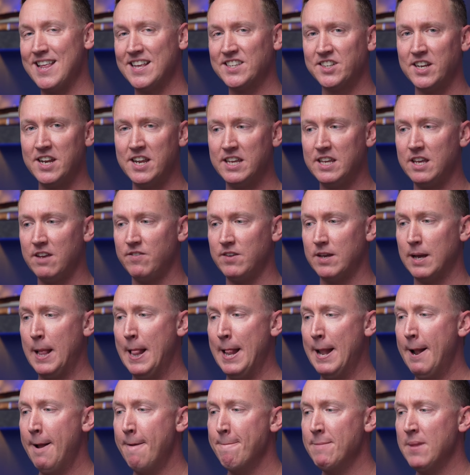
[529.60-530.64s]
that's going to give you
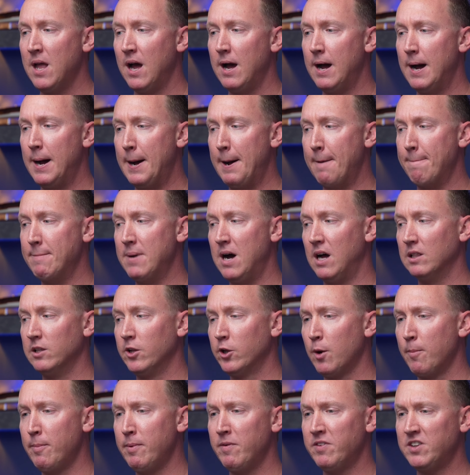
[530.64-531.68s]
um, a
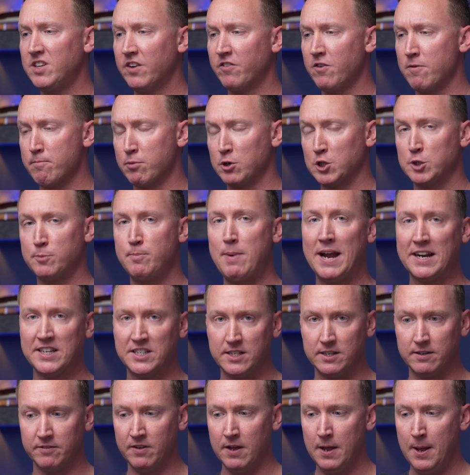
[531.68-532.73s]
little bit different
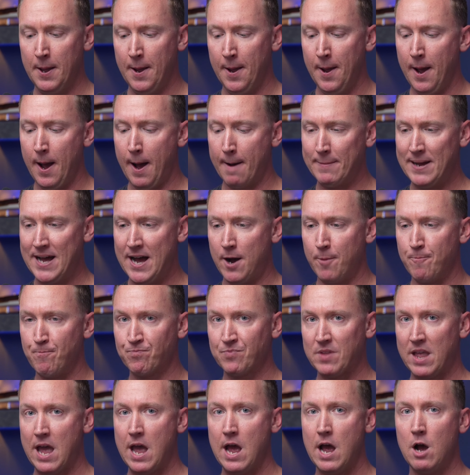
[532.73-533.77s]
perspective about
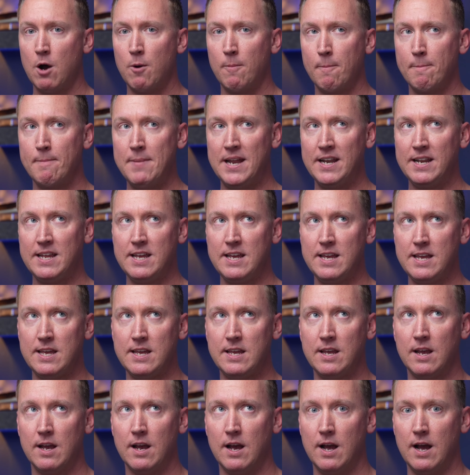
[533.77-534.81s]
how
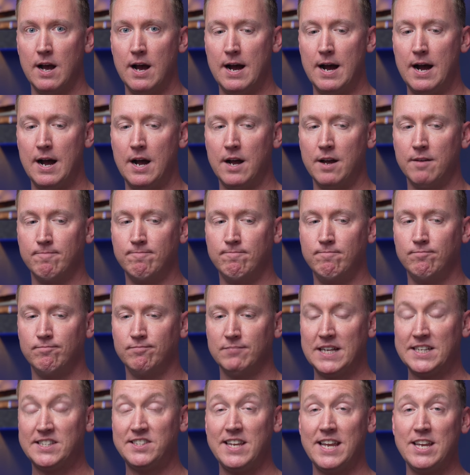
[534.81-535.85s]
many uh,
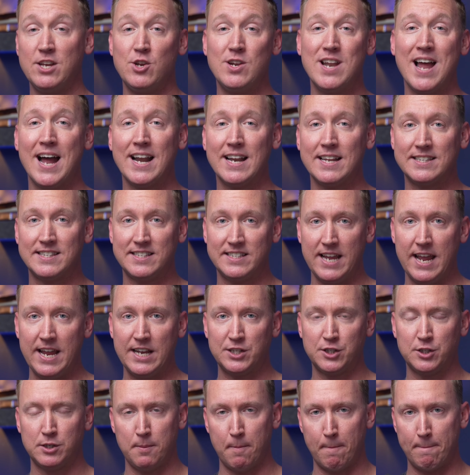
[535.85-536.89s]
let's say United
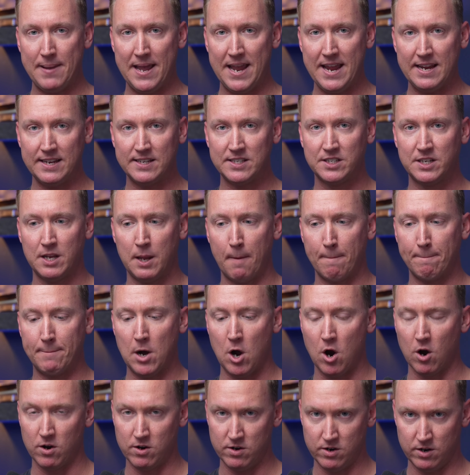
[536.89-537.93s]
States based
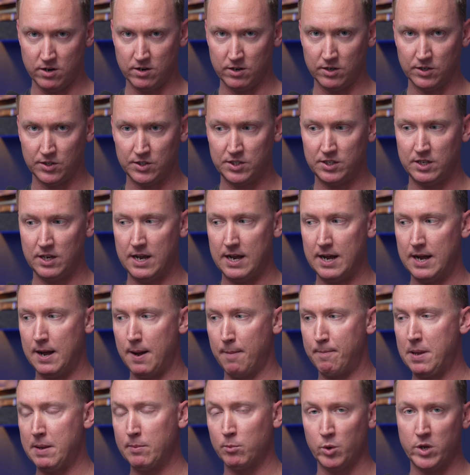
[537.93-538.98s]
partners, uh,
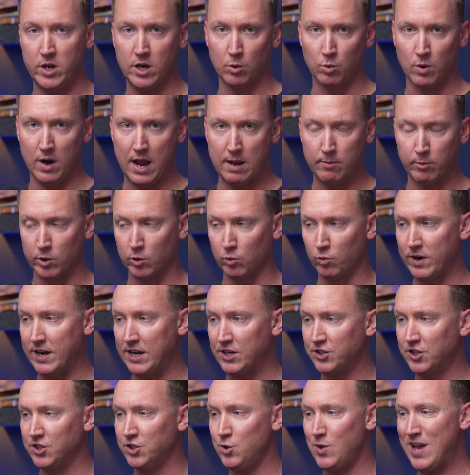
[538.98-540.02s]
people here were able to reach.
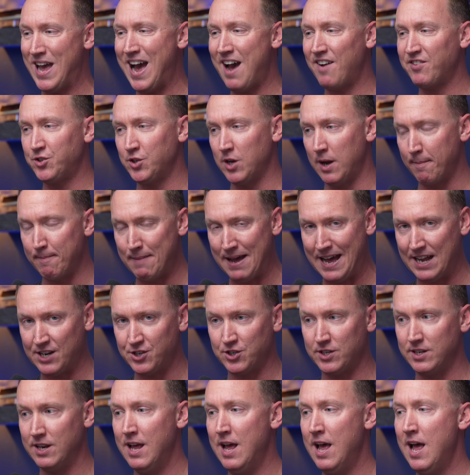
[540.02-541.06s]
Because you have to
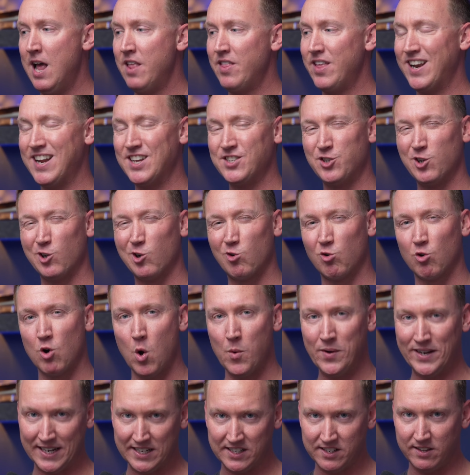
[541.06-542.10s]
imagine that as they're
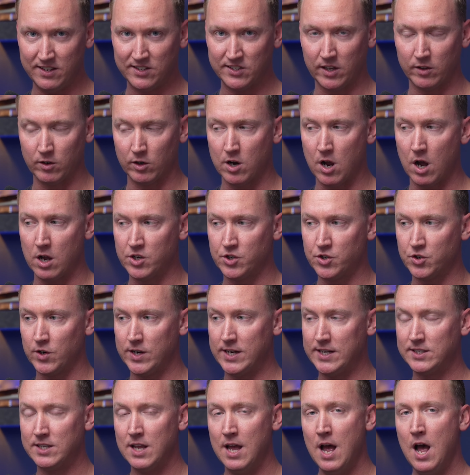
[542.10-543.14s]
growing into these other
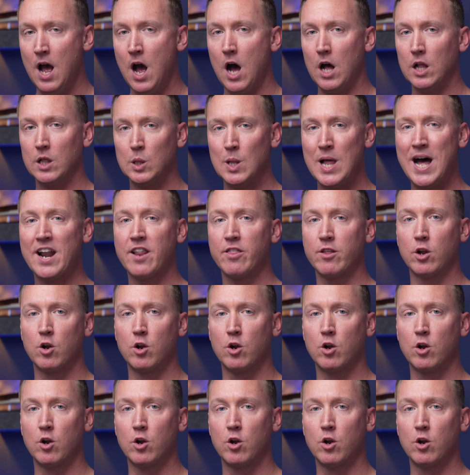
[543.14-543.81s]
countries, a lot of the